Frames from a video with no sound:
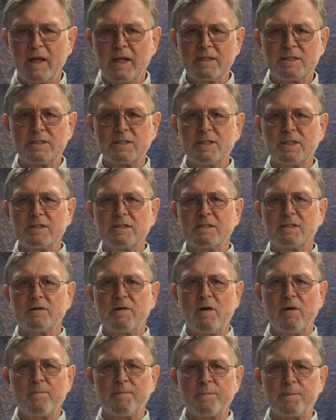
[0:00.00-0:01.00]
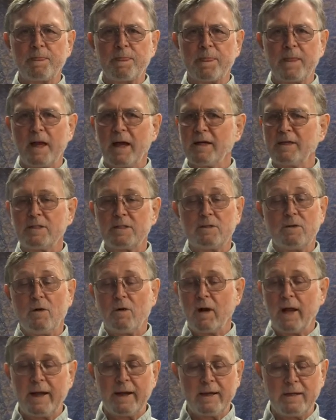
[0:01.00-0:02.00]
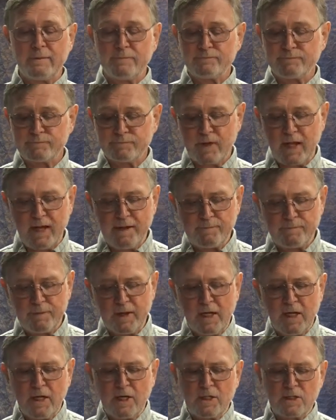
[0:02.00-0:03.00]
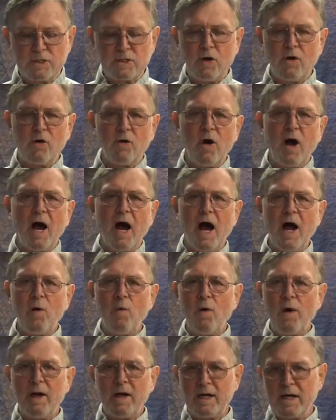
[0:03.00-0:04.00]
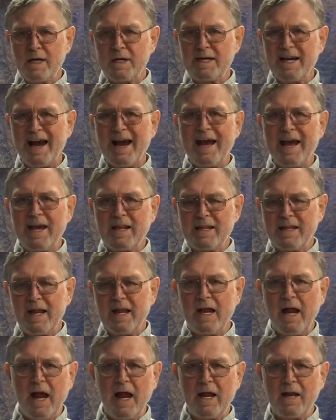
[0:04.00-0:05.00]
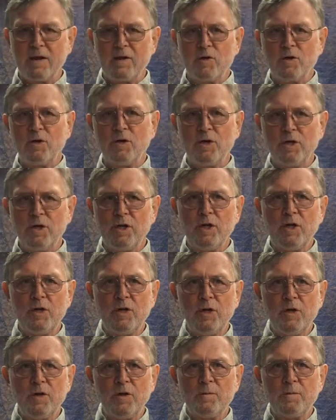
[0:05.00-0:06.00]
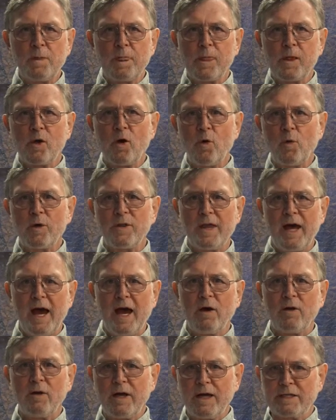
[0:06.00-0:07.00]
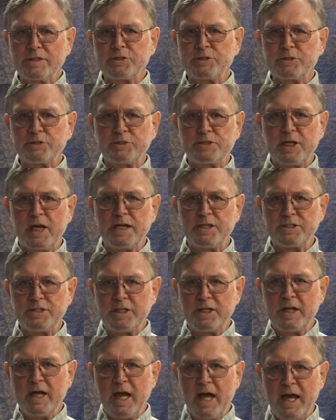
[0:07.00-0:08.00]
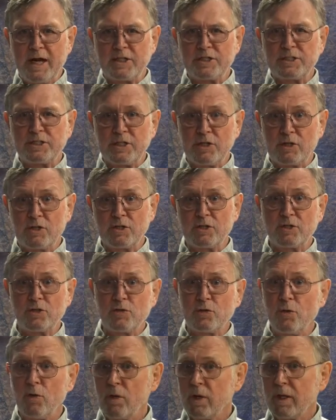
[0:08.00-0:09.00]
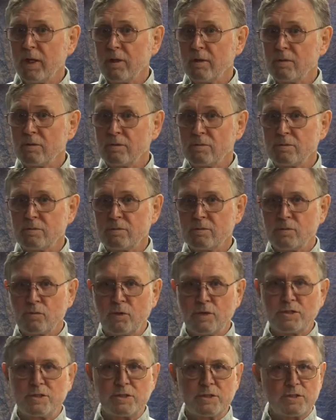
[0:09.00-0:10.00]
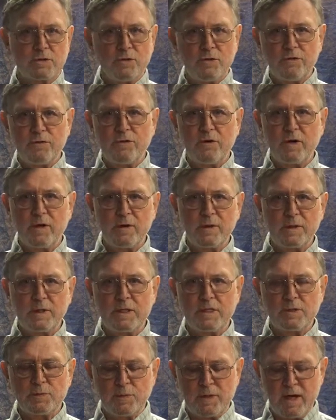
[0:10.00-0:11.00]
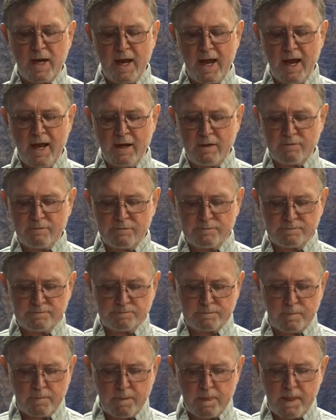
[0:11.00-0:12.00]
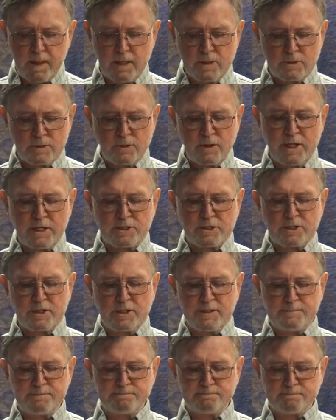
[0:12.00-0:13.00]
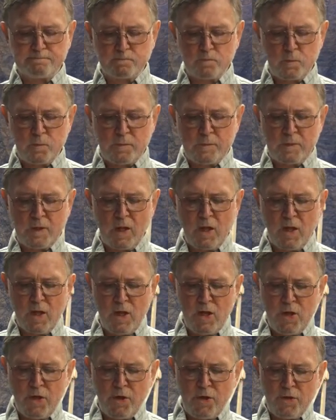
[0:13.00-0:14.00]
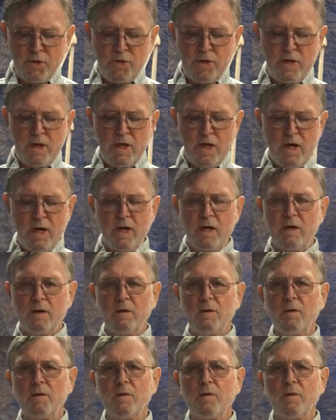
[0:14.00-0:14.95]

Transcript: it's just, I just don't like it. Okay, so I wanted a diet that I could go without exercising and still control it, which so far with this one I have. So that's good. The, uh,